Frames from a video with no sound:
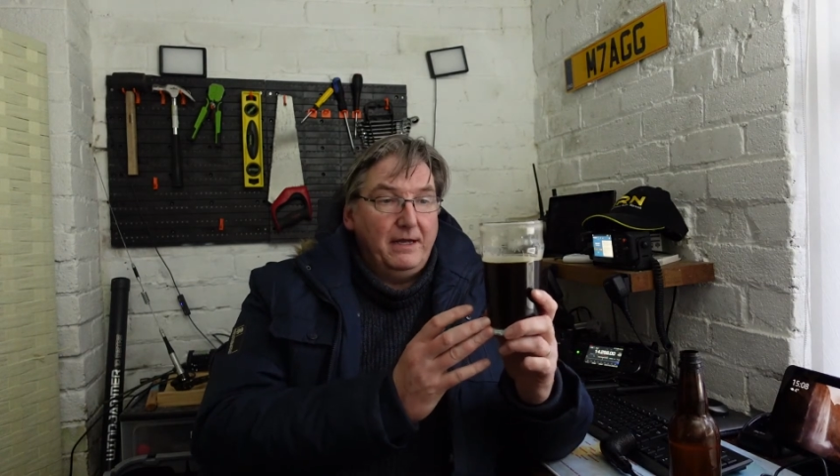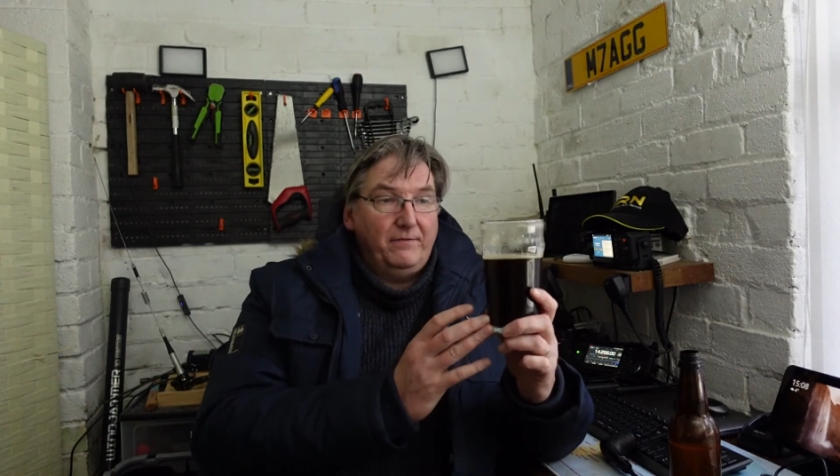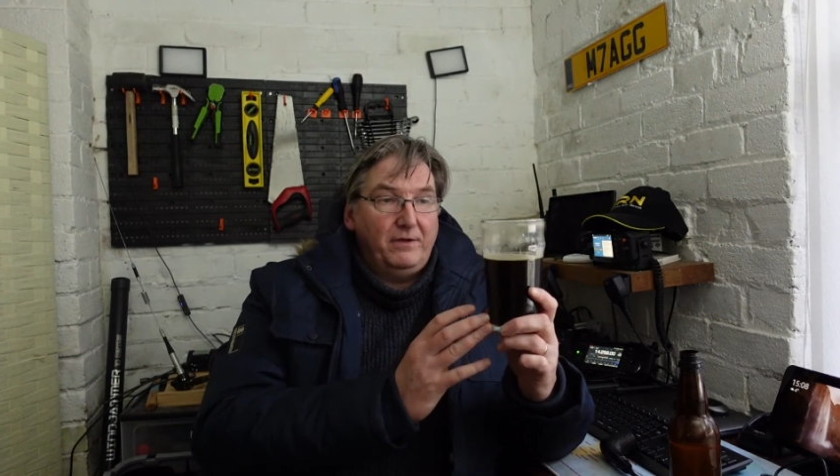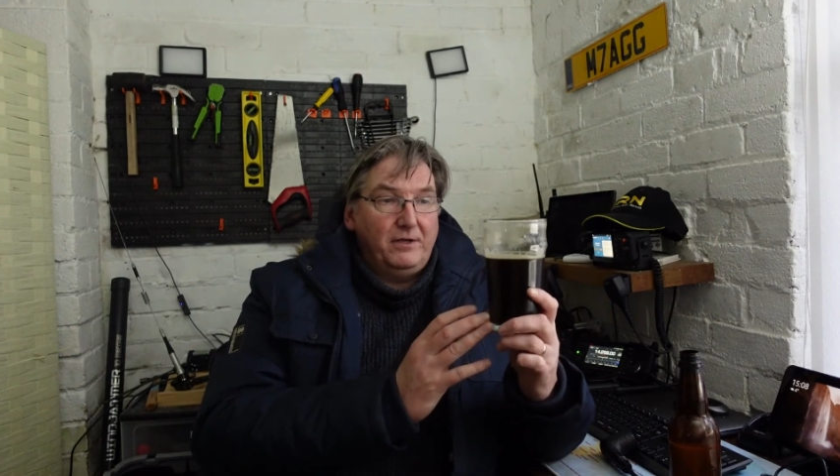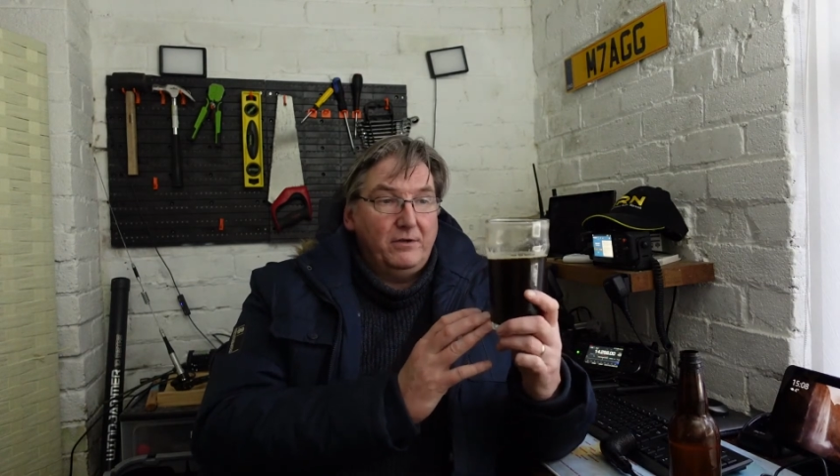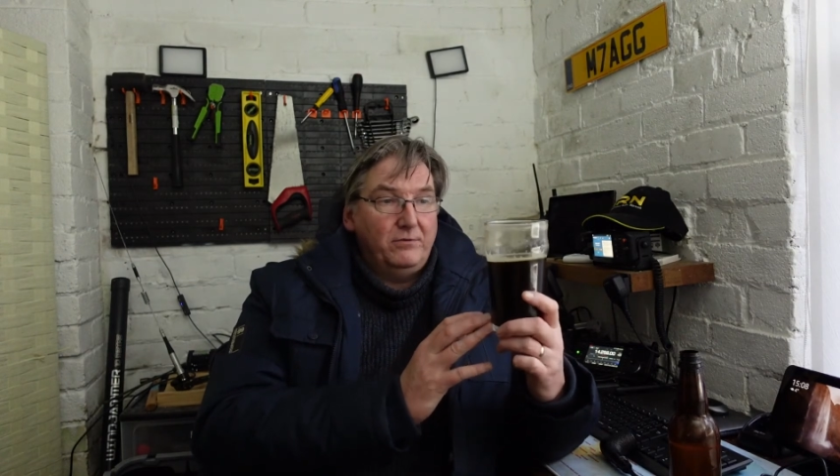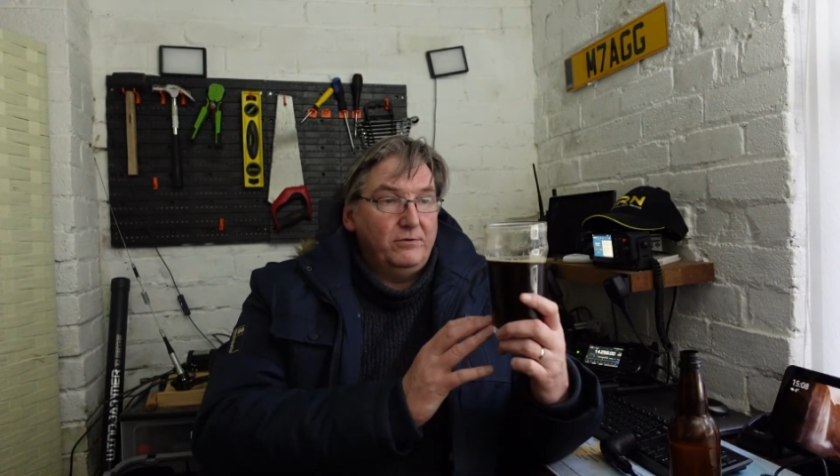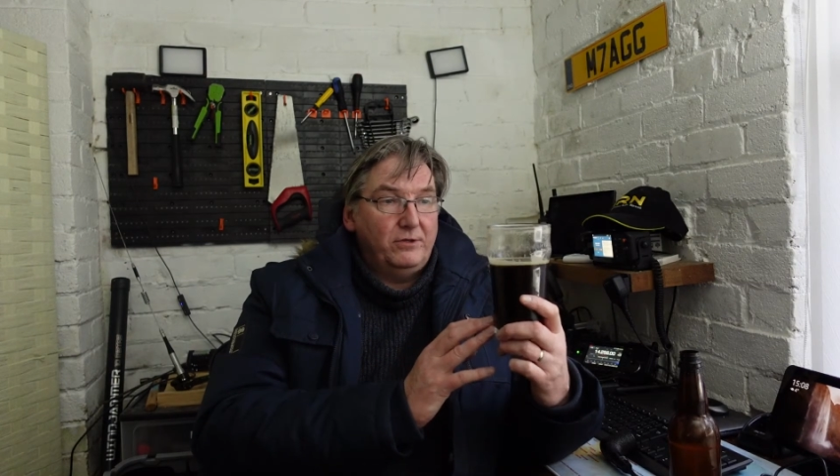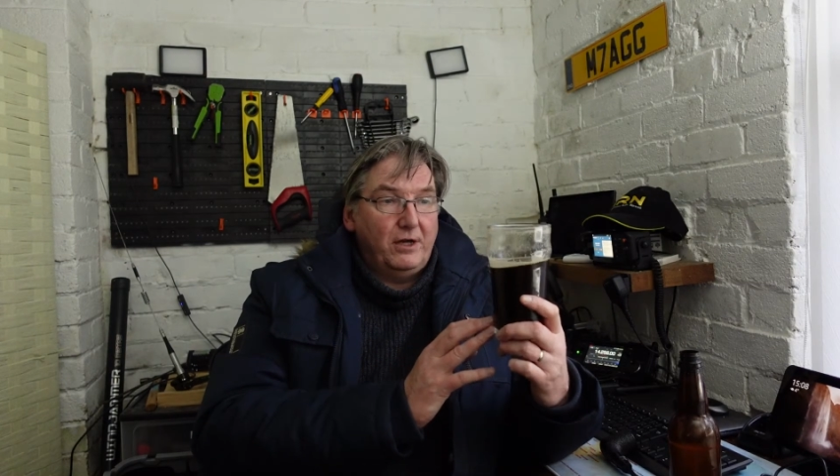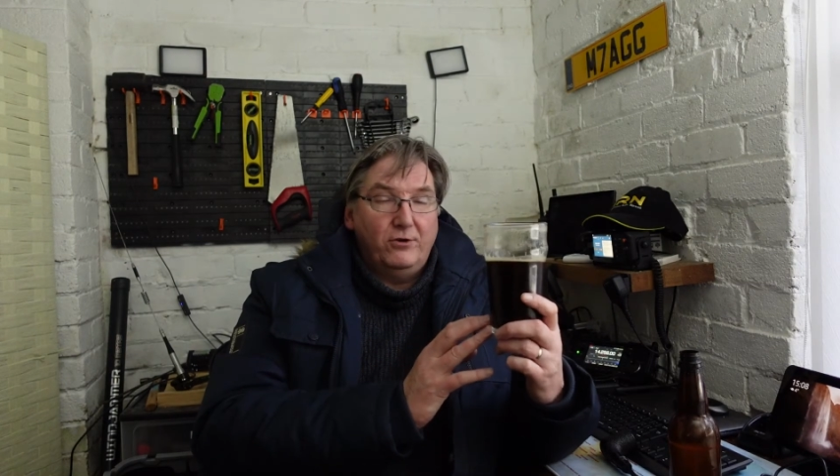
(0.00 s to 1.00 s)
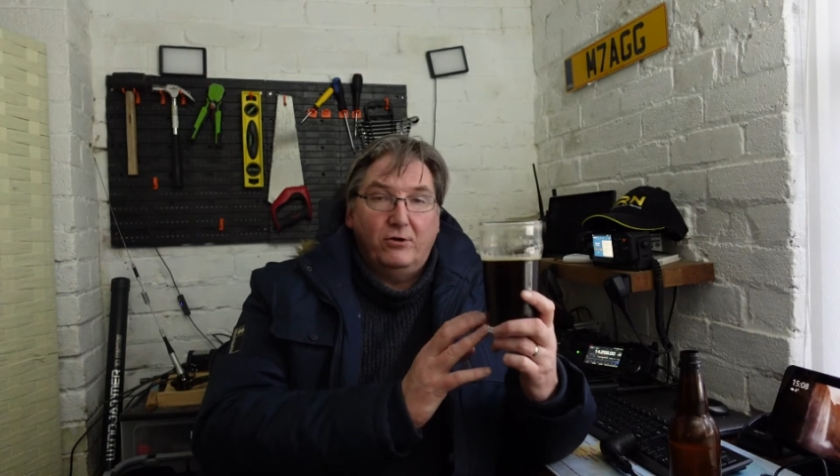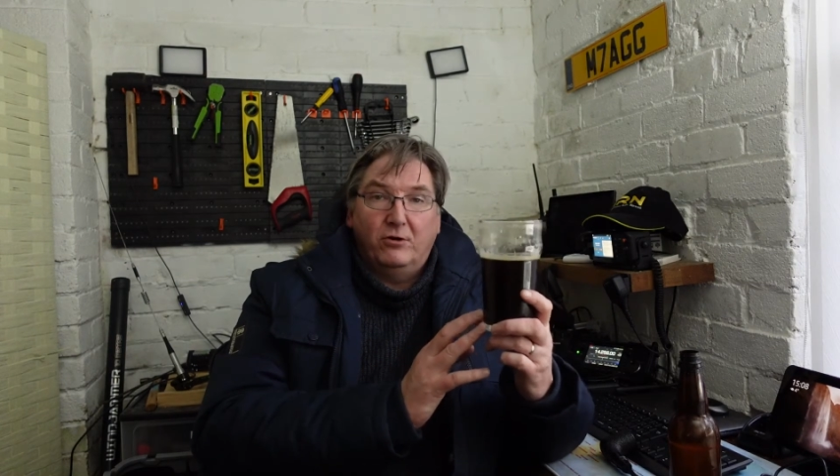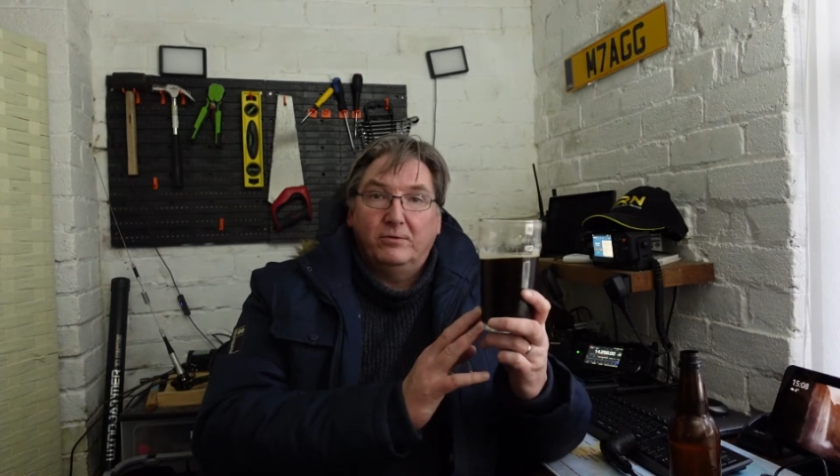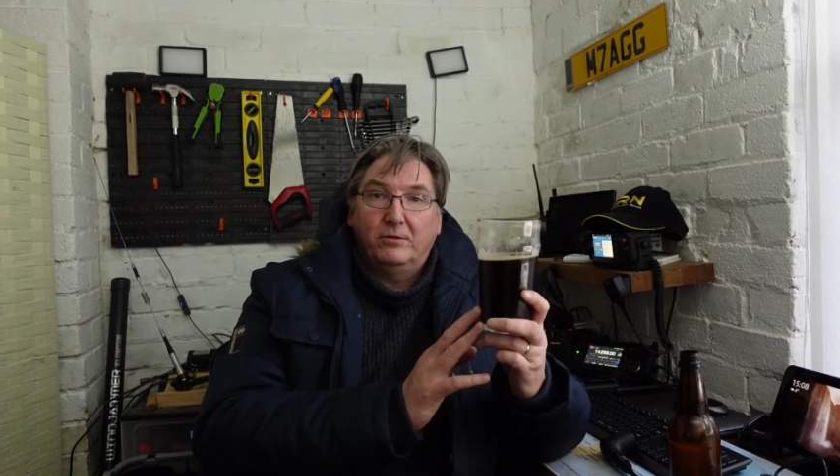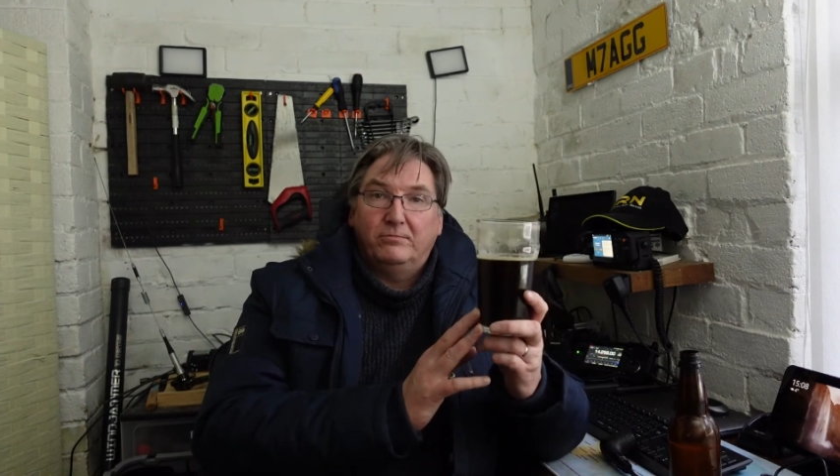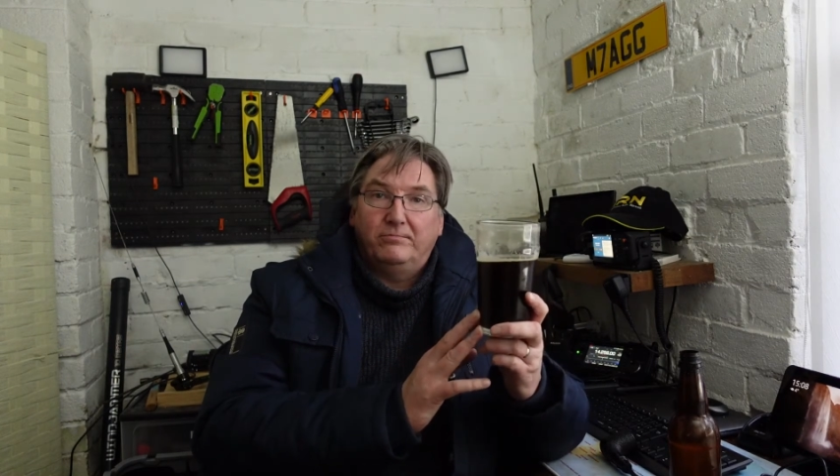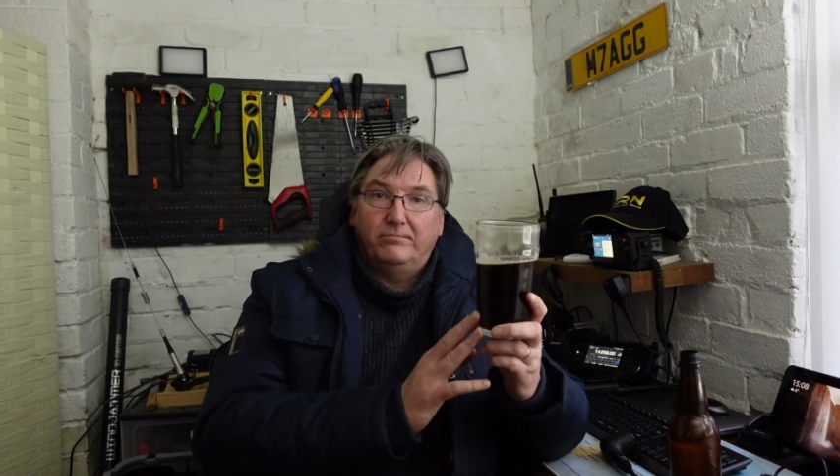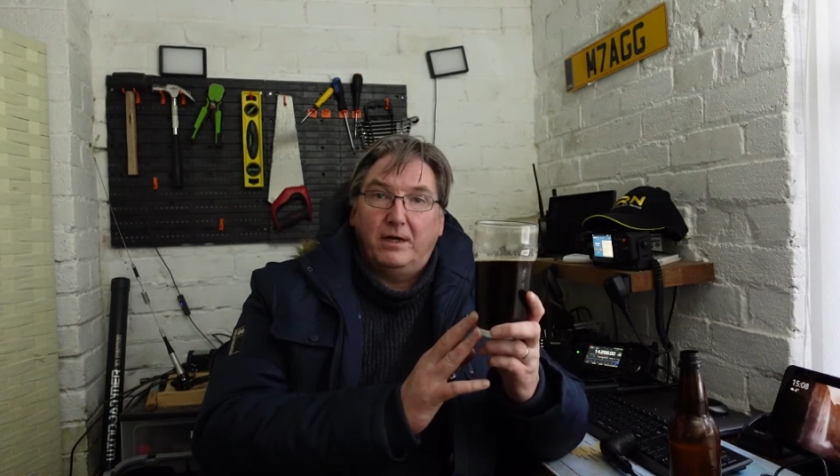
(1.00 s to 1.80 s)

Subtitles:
if you used a normal